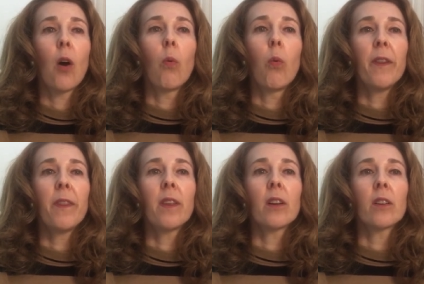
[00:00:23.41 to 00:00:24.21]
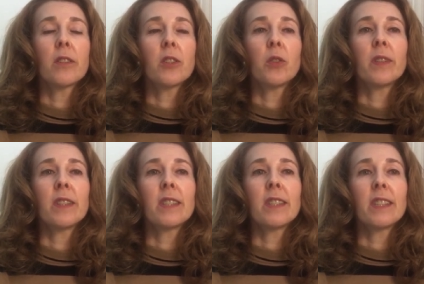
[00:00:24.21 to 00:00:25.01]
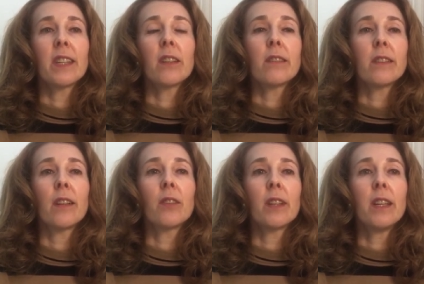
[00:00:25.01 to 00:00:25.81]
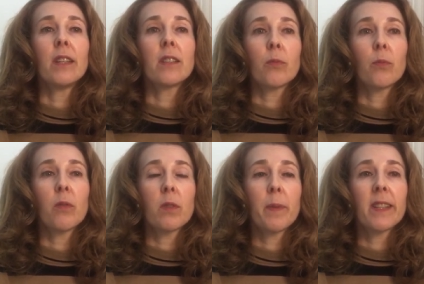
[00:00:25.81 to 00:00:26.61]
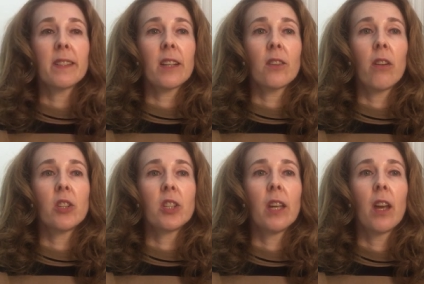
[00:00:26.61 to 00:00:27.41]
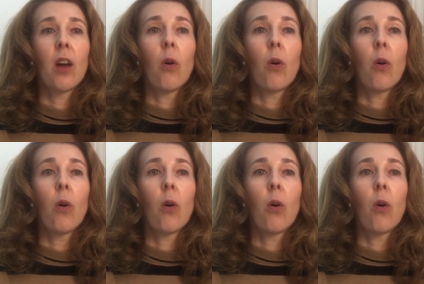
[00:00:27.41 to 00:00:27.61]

what their students' skills level is with respect to technology